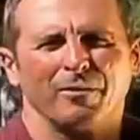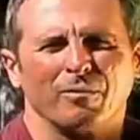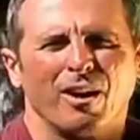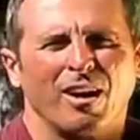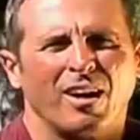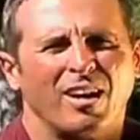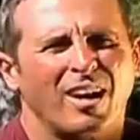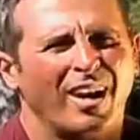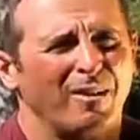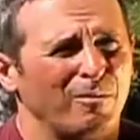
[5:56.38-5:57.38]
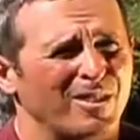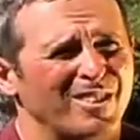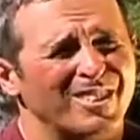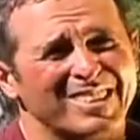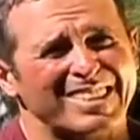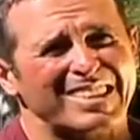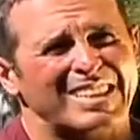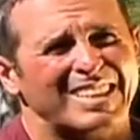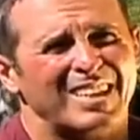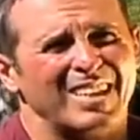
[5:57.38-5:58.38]
went raw, I was
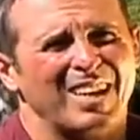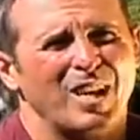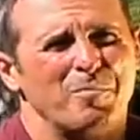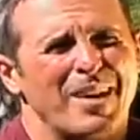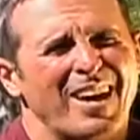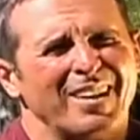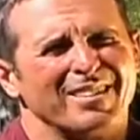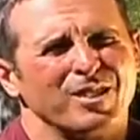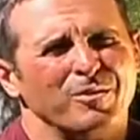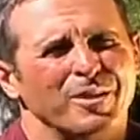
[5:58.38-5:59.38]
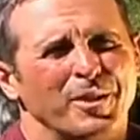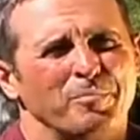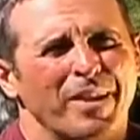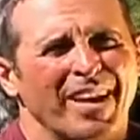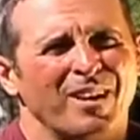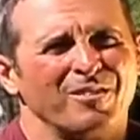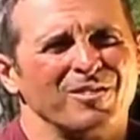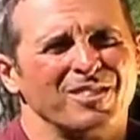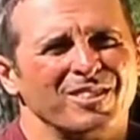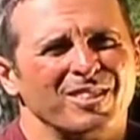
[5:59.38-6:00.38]
about 200
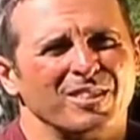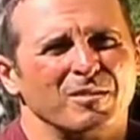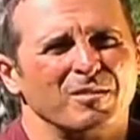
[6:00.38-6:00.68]
pounds,